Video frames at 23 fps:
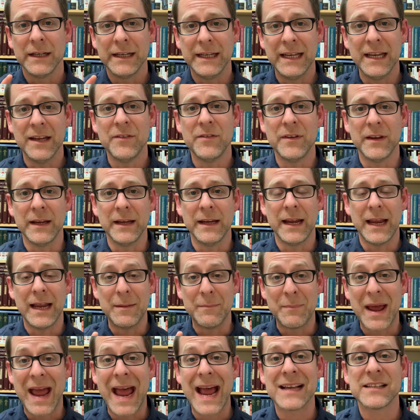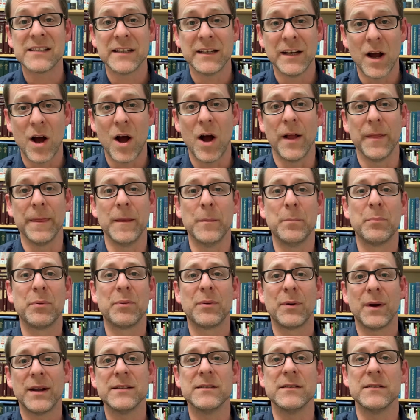giving and passing on the
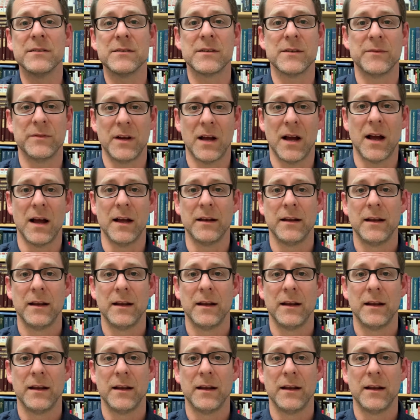presence of God?